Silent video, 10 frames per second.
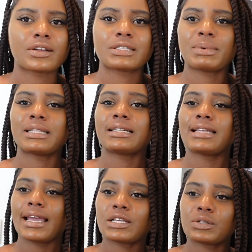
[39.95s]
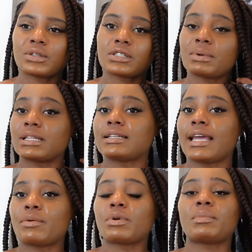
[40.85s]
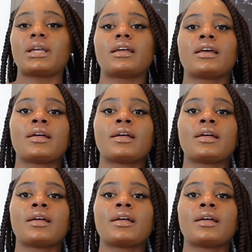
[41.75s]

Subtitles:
spend the day with me.